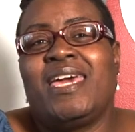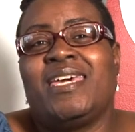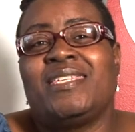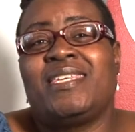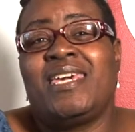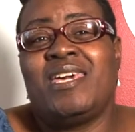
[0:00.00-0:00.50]

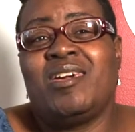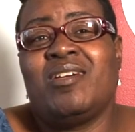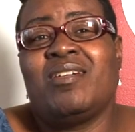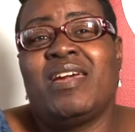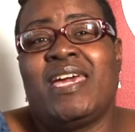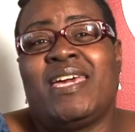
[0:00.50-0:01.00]
is
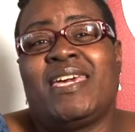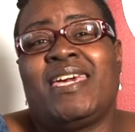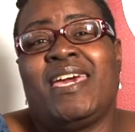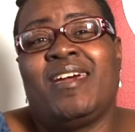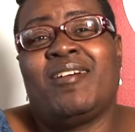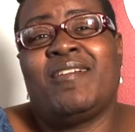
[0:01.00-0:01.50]
here in
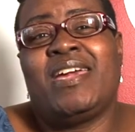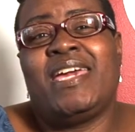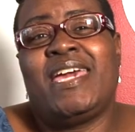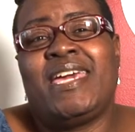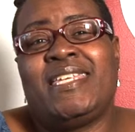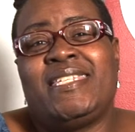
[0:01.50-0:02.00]
Gary,
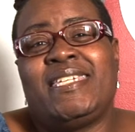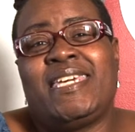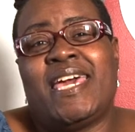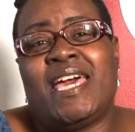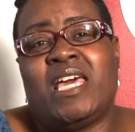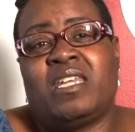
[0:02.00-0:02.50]

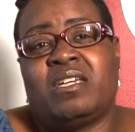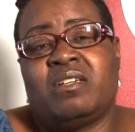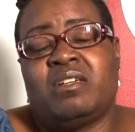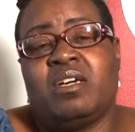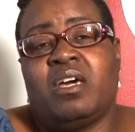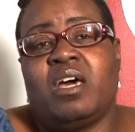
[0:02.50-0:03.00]
Indiana.
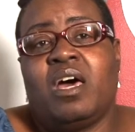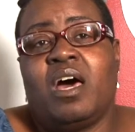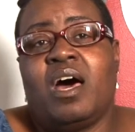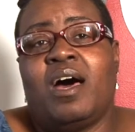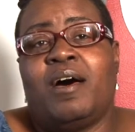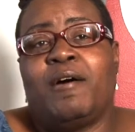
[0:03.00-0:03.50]

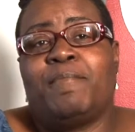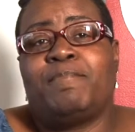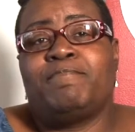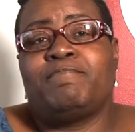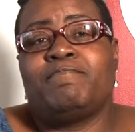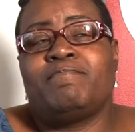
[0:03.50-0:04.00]

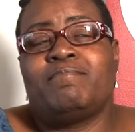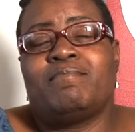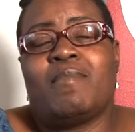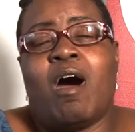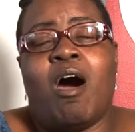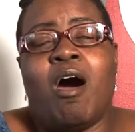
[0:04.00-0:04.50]
Um,
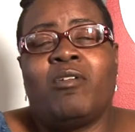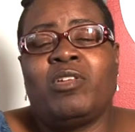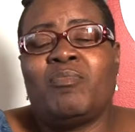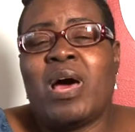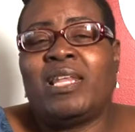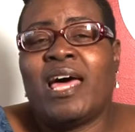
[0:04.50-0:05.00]

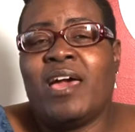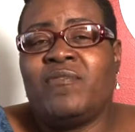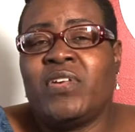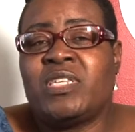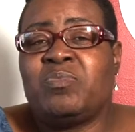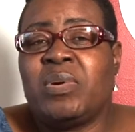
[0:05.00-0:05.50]
all of my
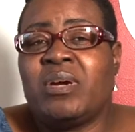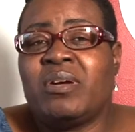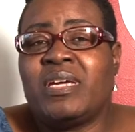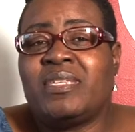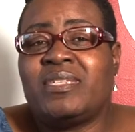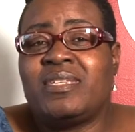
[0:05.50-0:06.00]
life
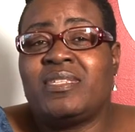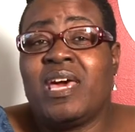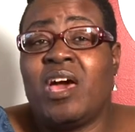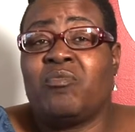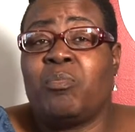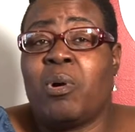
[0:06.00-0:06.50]
experiences
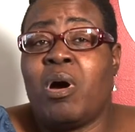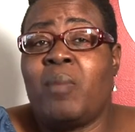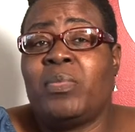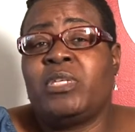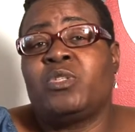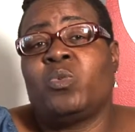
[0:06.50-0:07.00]
have
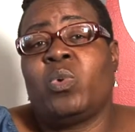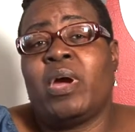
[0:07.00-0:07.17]
brought me to